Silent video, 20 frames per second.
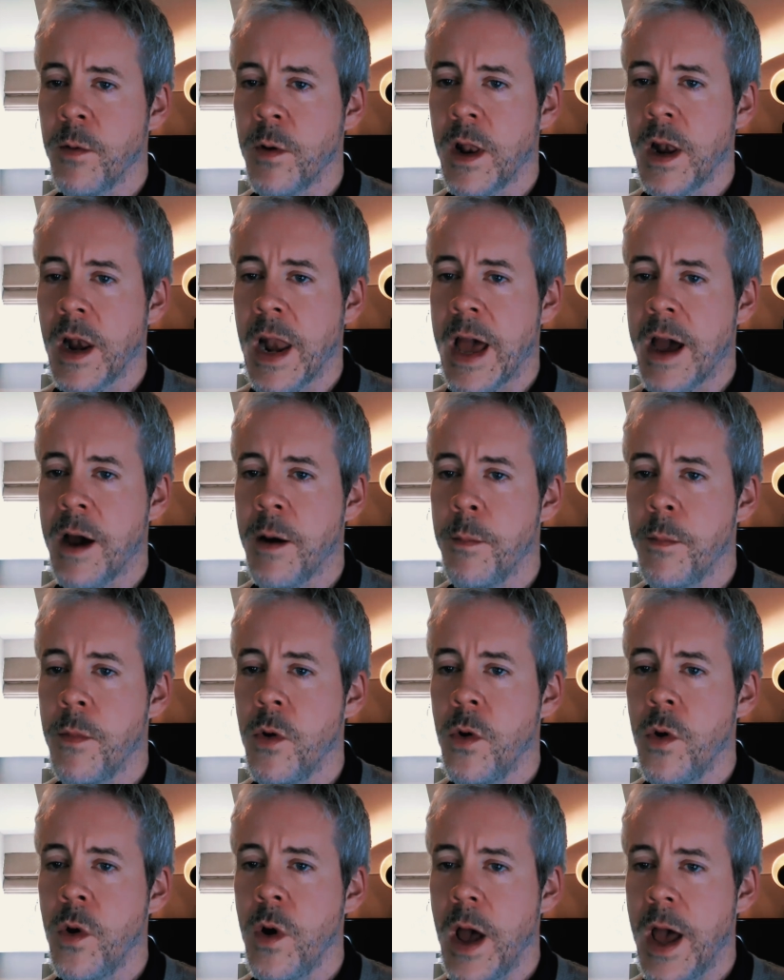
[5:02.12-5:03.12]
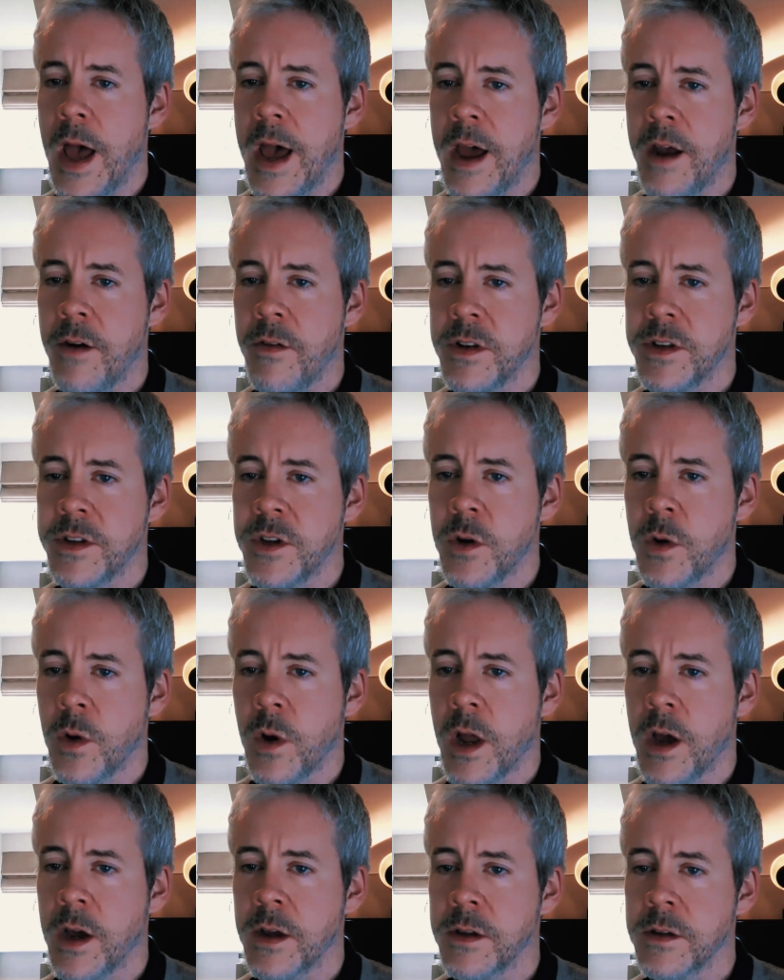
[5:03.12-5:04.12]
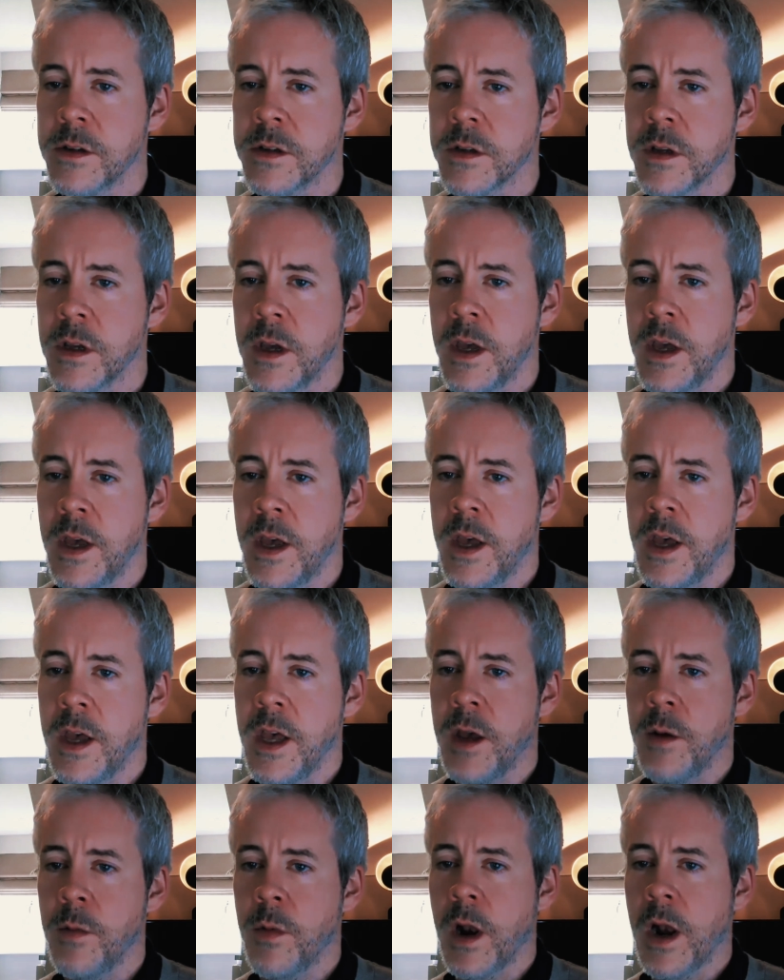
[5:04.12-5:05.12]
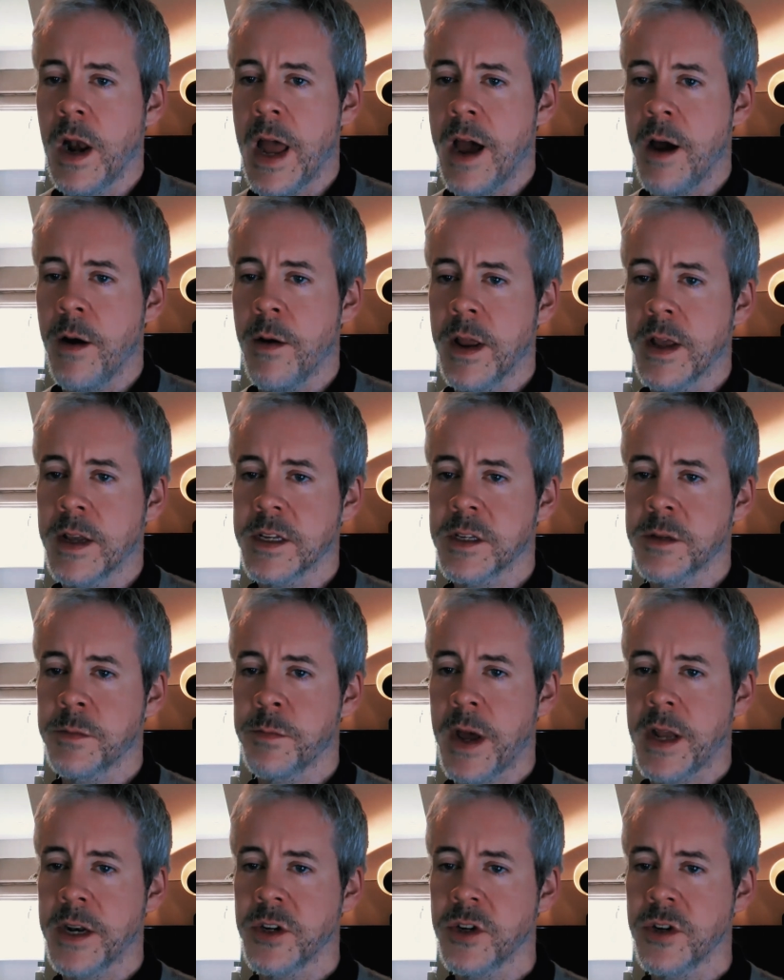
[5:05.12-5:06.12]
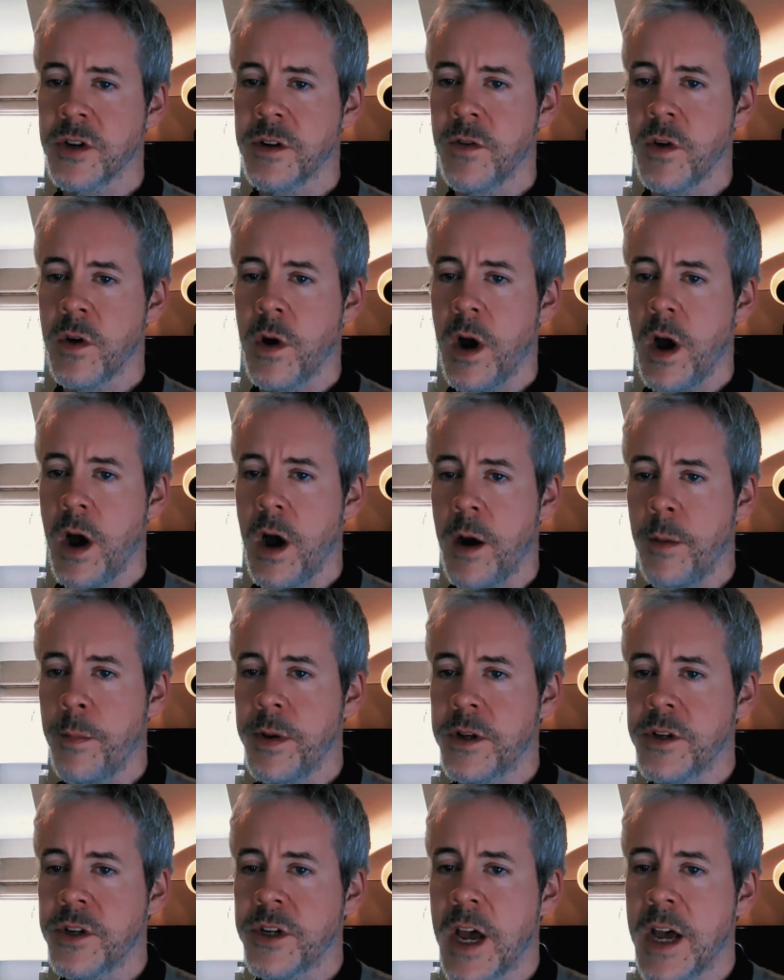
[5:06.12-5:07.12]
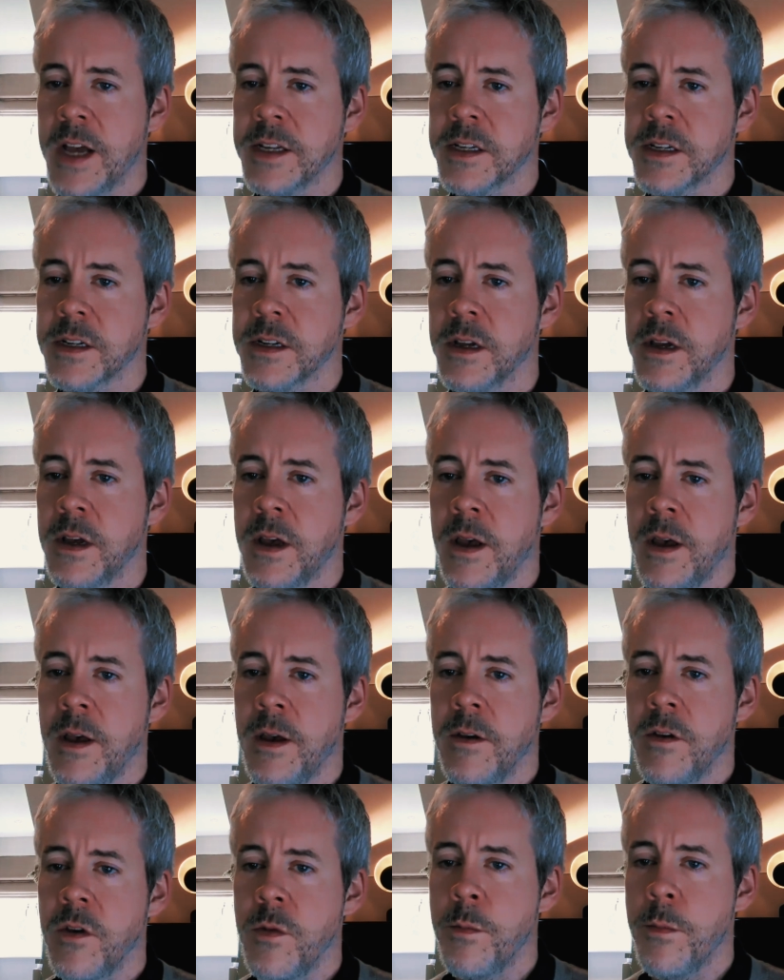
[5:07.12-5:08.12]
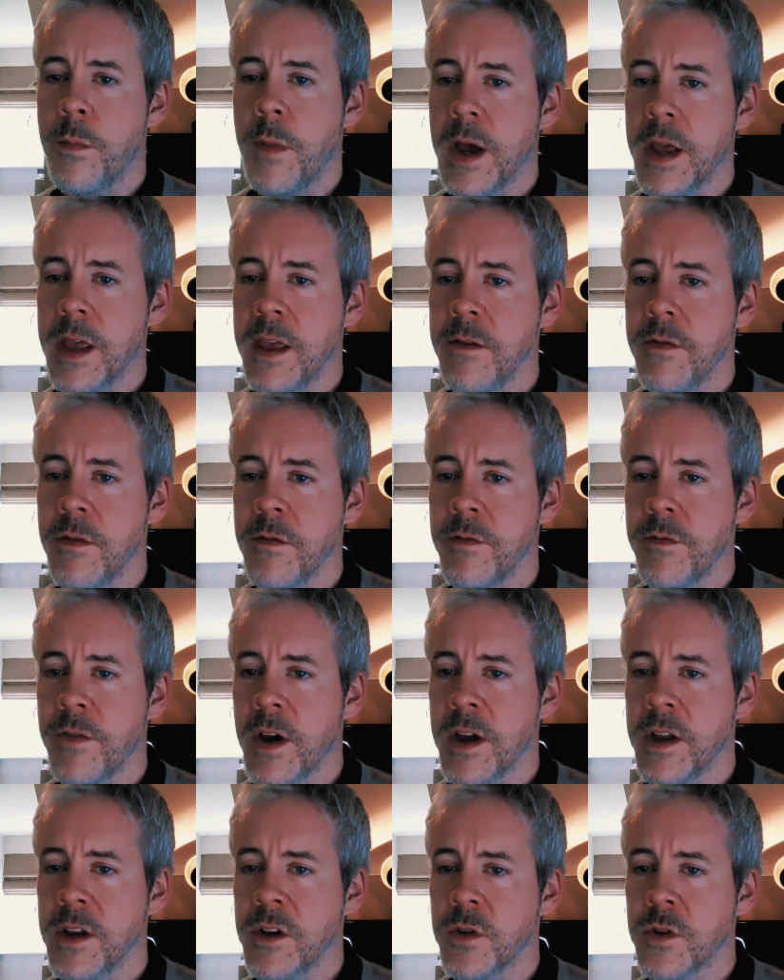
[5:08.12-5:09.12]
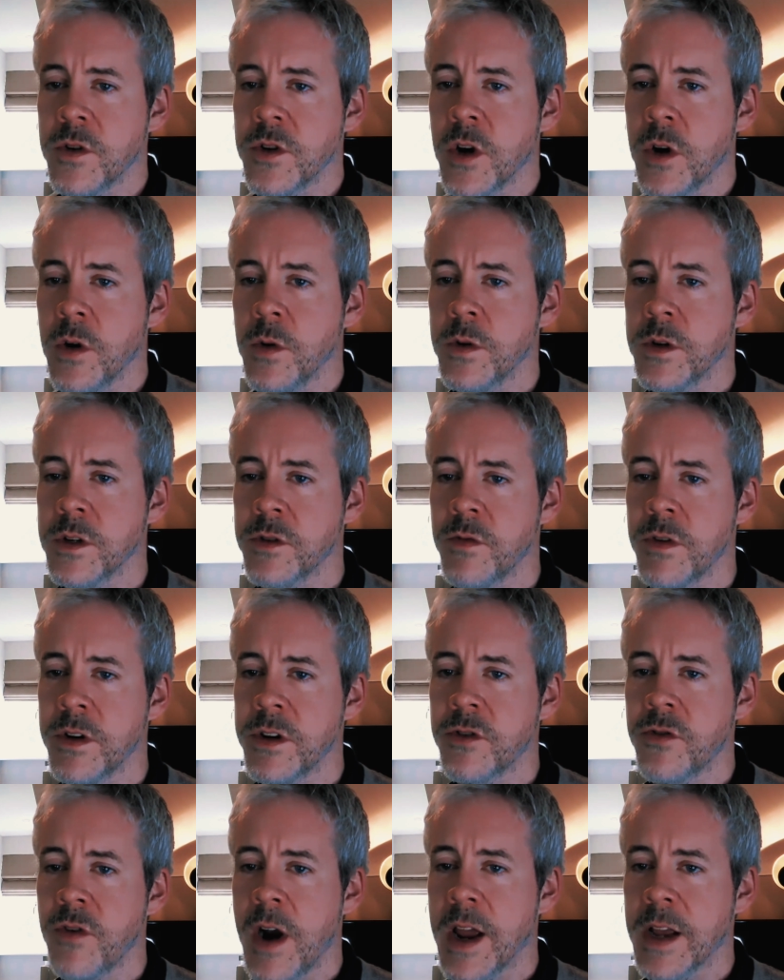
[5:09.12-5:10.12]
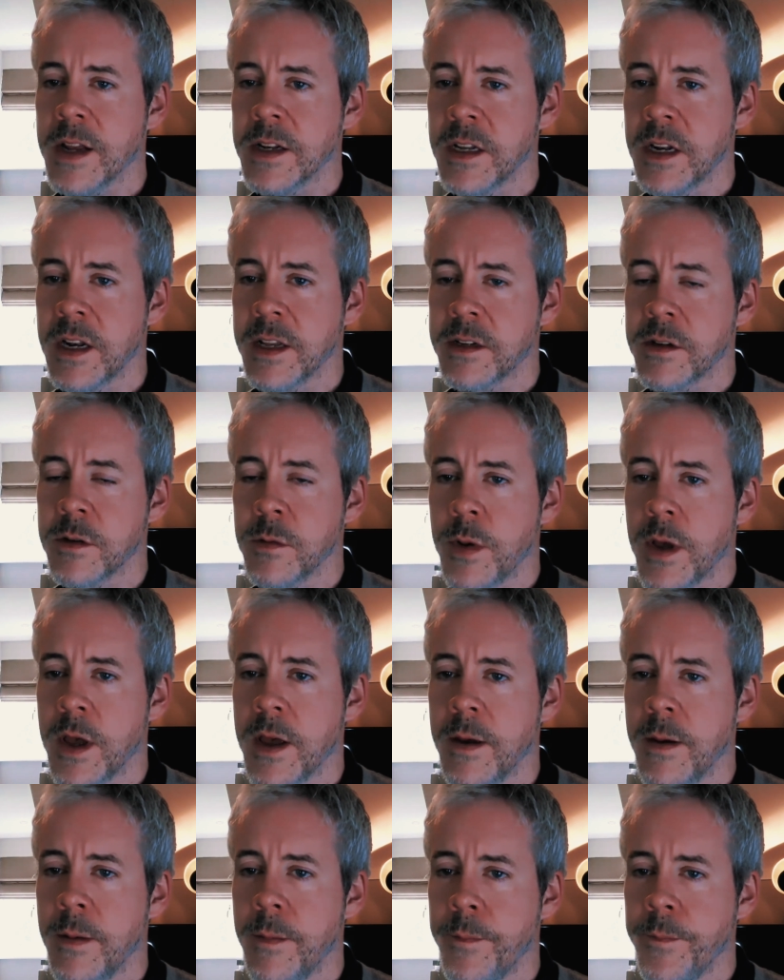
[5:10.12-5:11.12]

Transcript: will allow more air into your lungs. It will allow an expansion of your upper chest, You might even find your shoulders retract a little bit.